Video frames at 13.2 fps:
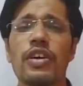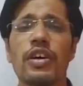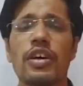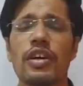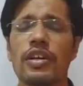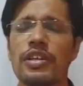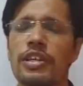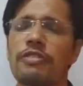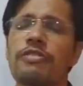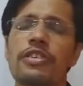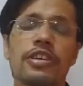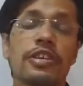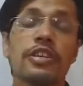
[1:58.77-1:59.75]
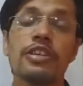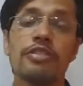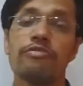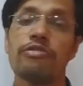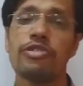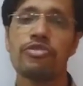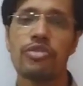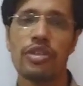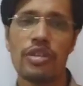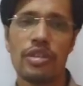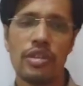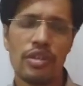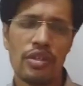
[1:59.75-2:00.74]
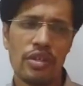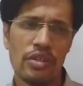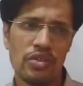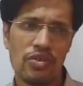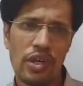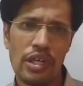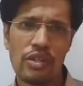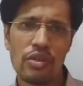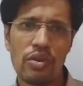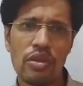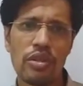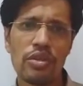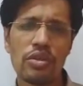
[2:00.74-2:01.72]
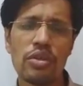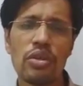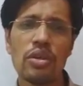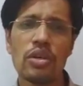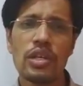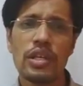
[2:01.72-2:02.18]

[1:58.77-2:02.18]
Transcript: a different individual. So I told you